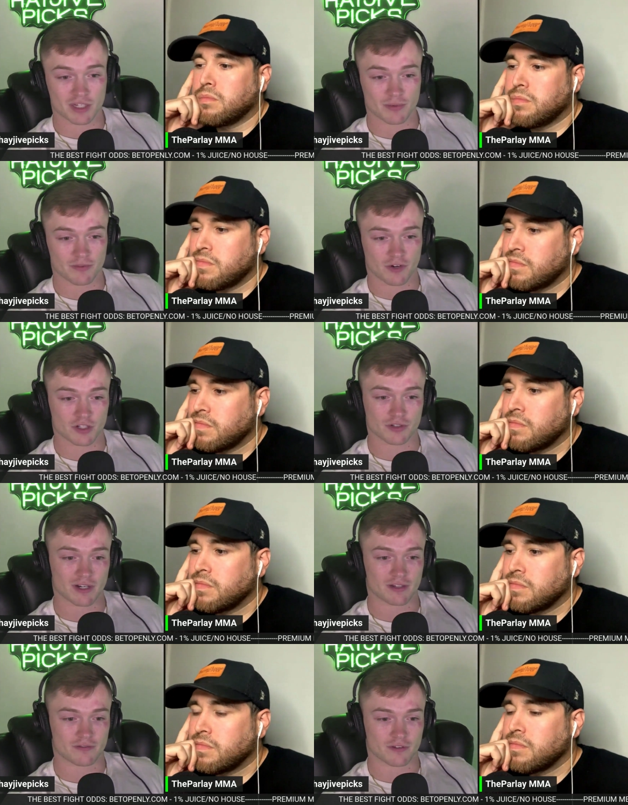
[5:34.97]
Speaker 1: going to be
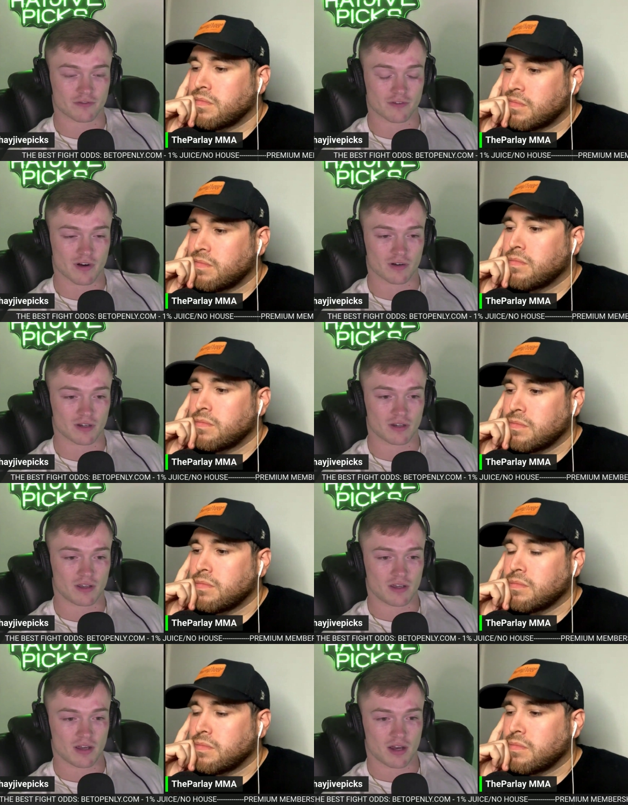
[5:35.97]
frustrating for Ferreira
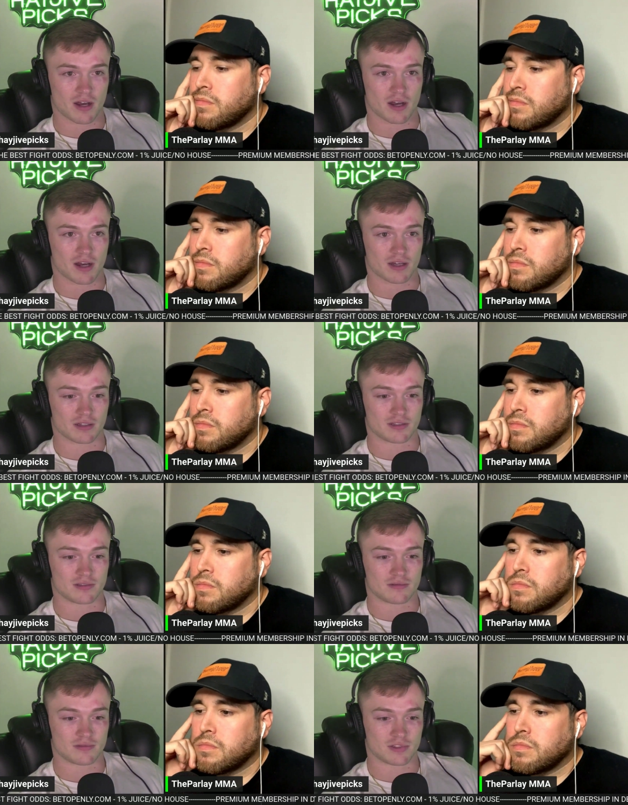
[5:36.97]
uh,
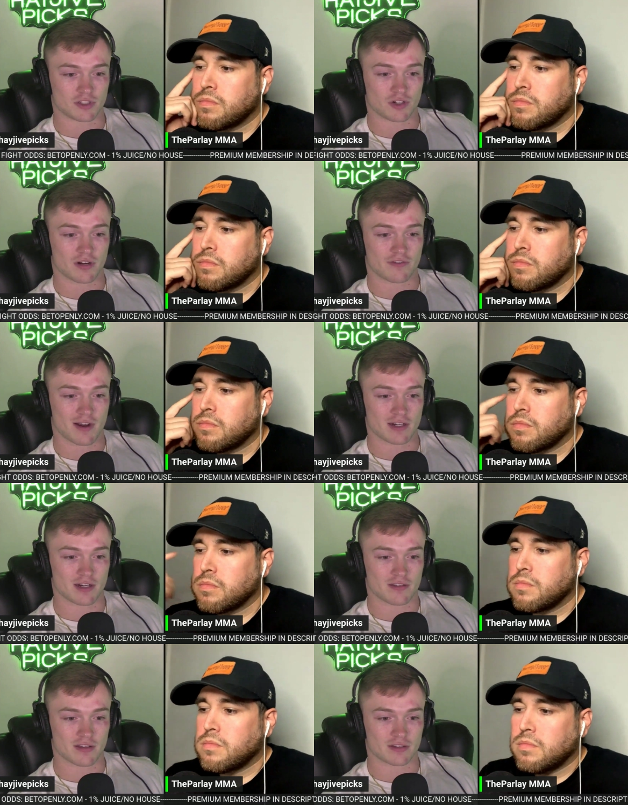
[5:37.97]
to try to find
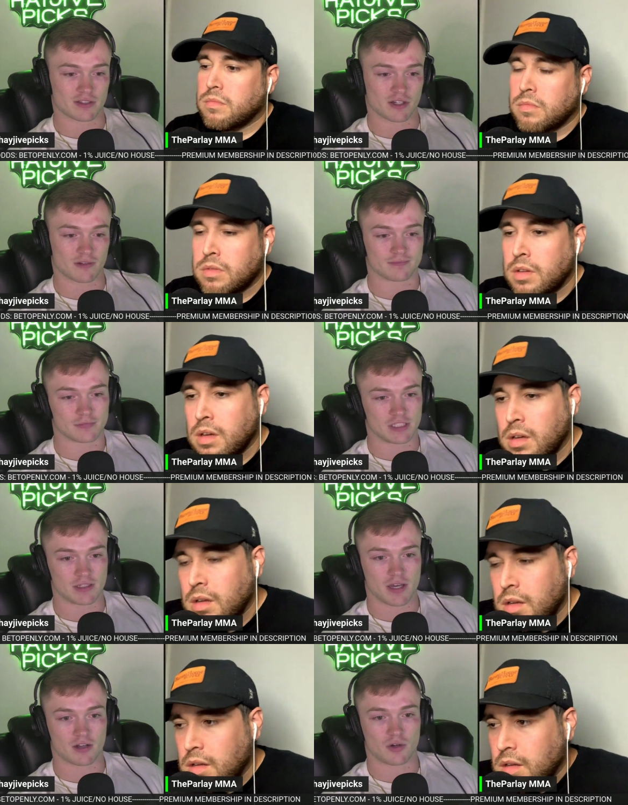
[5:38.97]
anything. So
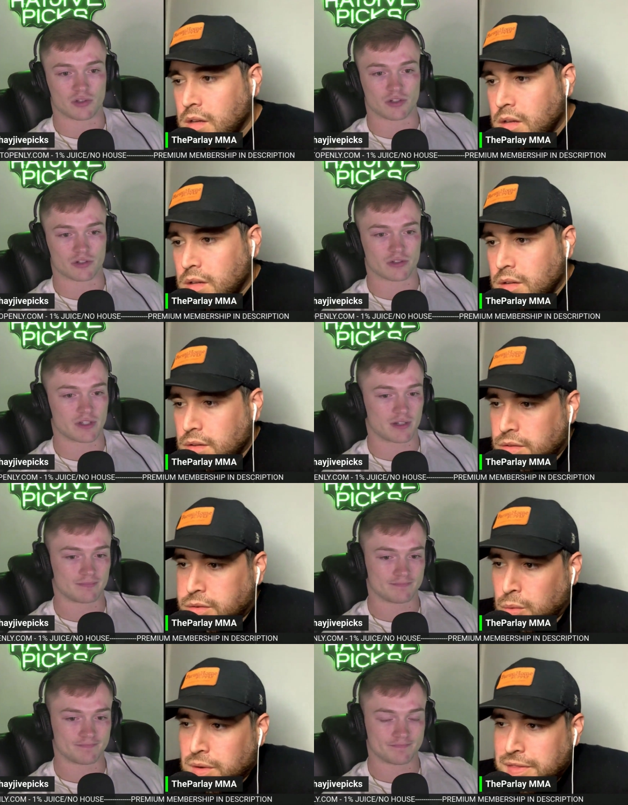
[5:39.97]
yeah, I'll go with Nursing Time.
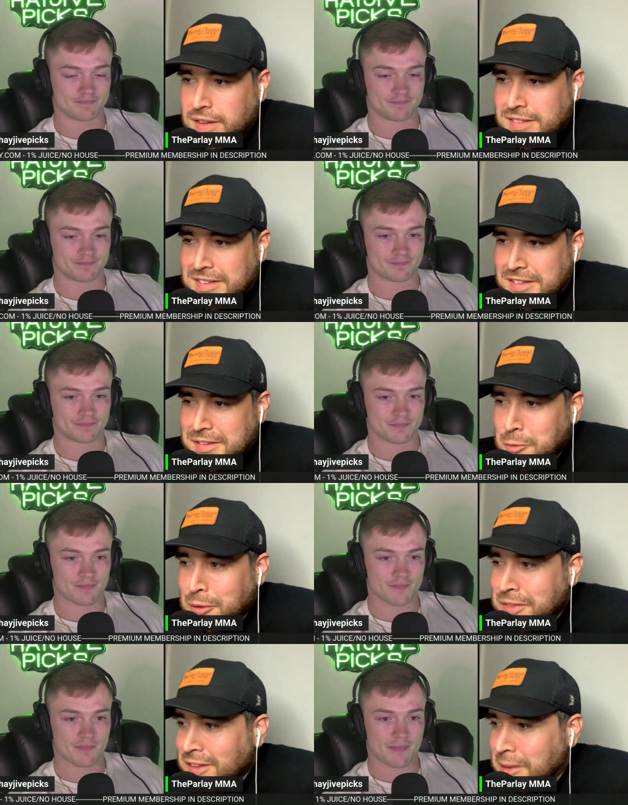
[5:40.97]
Speaker 2: The one thing that the
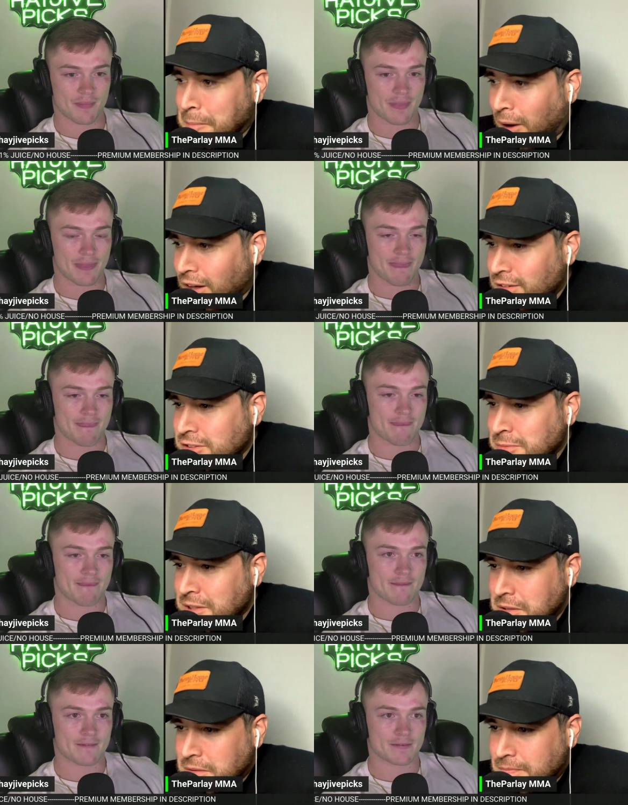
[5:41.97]
one thing that bothers
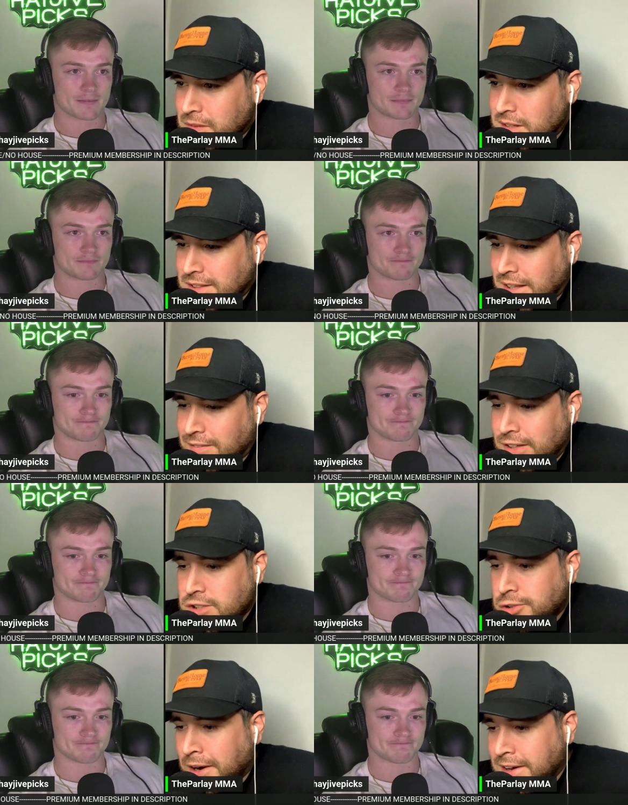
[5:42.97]
me though is like if
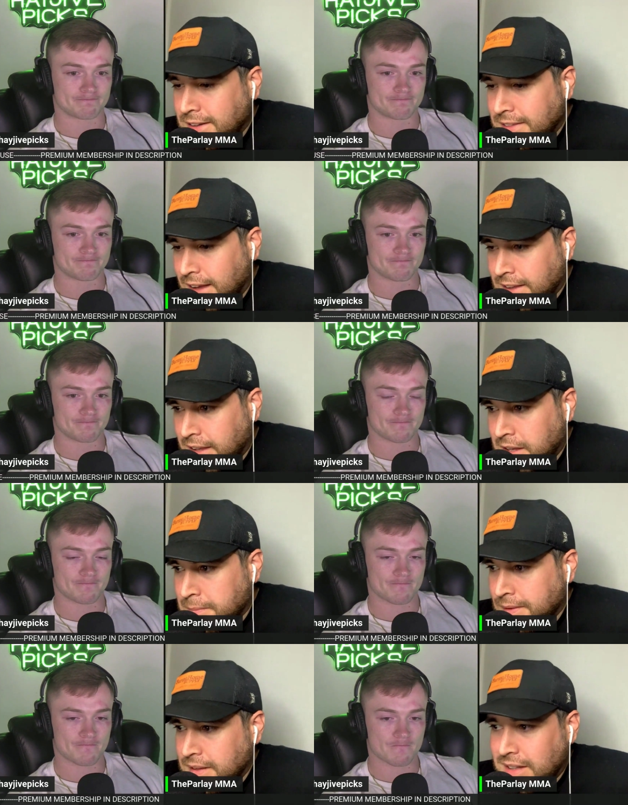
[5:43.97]
he's training at that
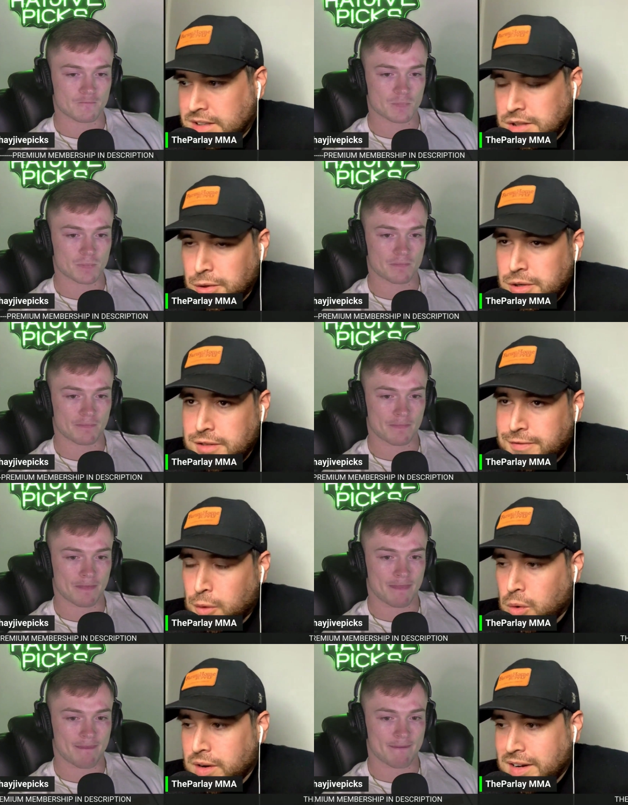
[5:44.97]
camp and he's
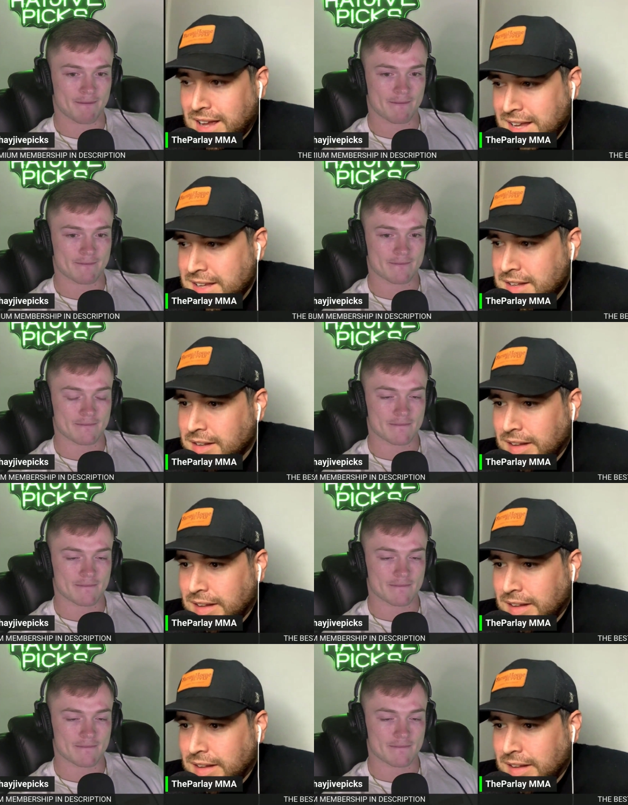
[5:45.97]
34 and eight,